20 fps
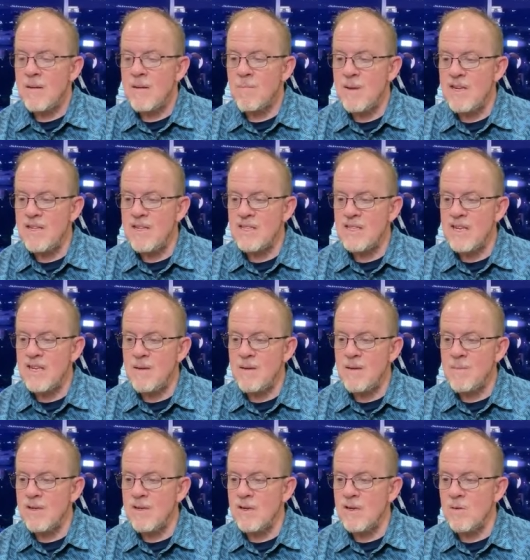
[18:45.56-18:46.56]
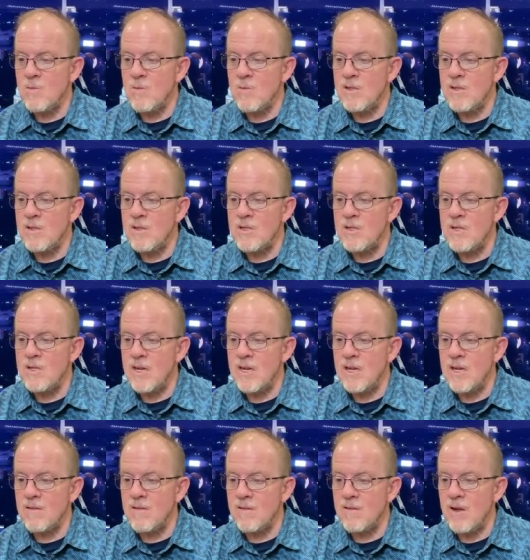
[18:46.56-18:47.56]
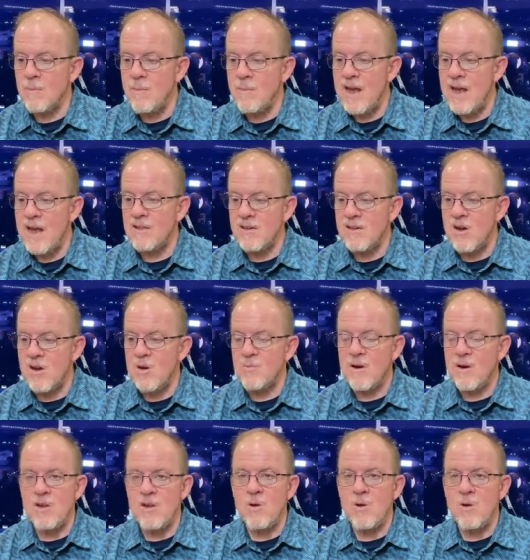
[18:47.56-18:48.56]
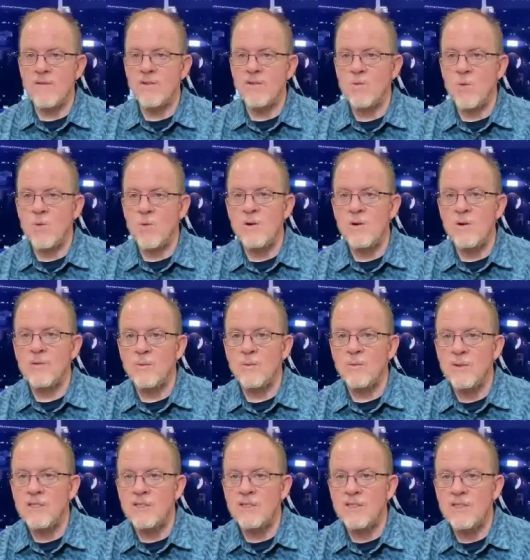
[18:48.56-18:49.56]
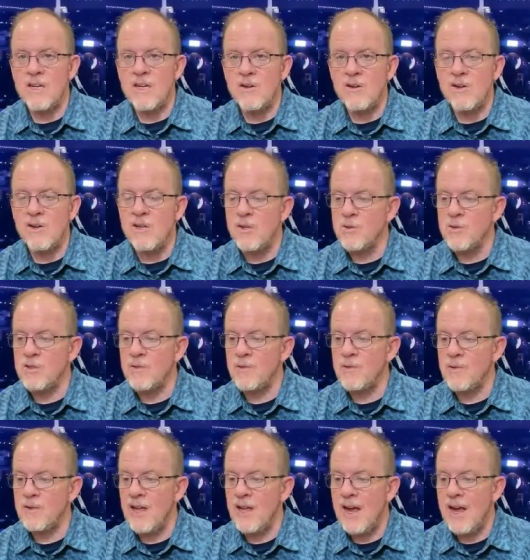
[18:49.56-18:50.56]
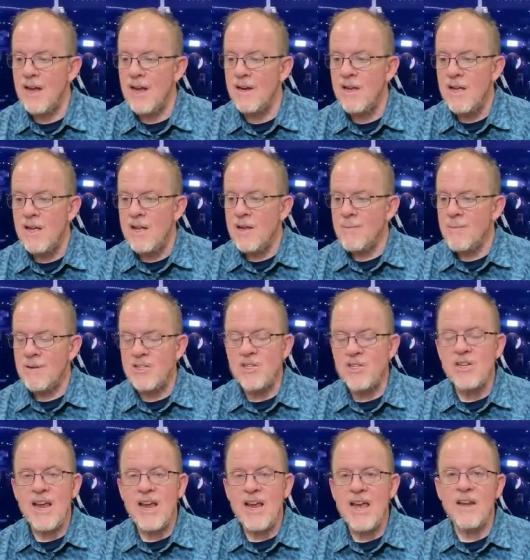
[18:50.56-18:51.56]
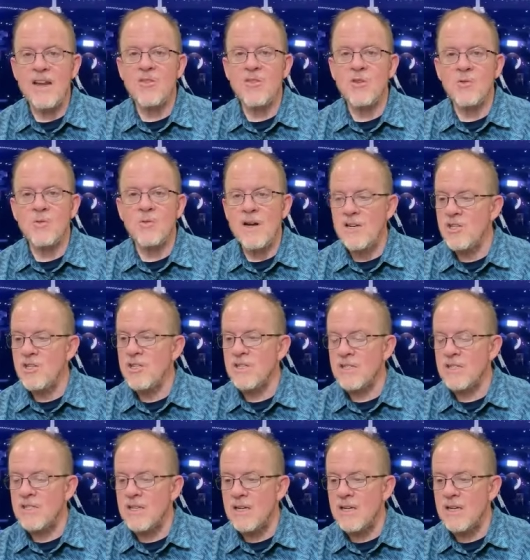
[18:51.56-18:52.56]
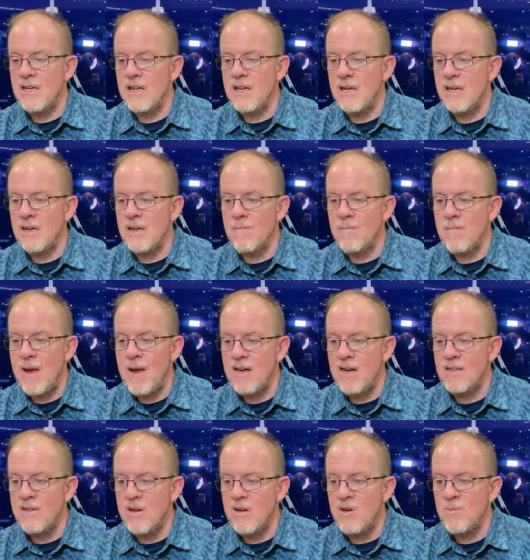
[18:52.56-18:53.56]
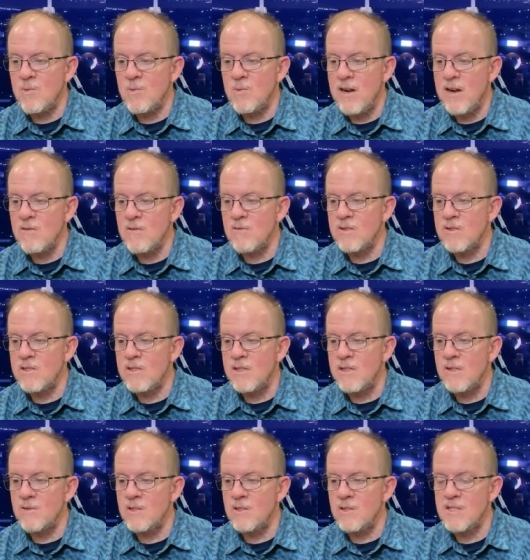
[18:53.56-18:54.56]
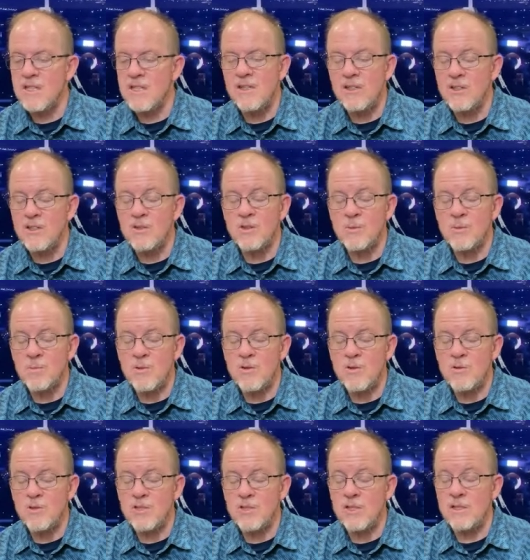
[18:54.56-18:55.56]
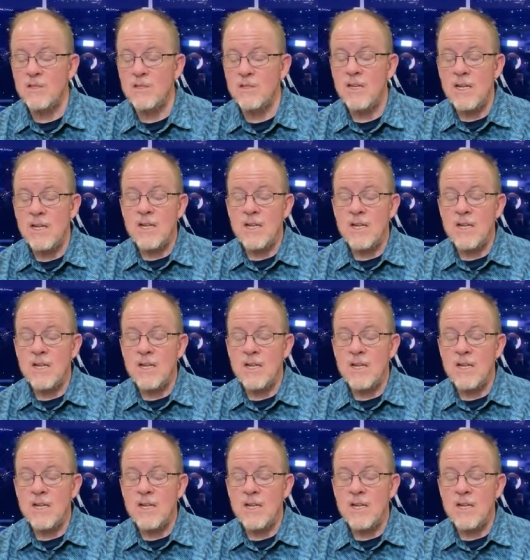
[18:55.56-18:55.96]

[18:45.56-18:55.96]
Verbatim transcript: peacekeeping was uh, you know Madeleine Albright. You have this wonderful military, use it for that. But she hated the Russians, and uh, Madeleine Albright was you know the singular person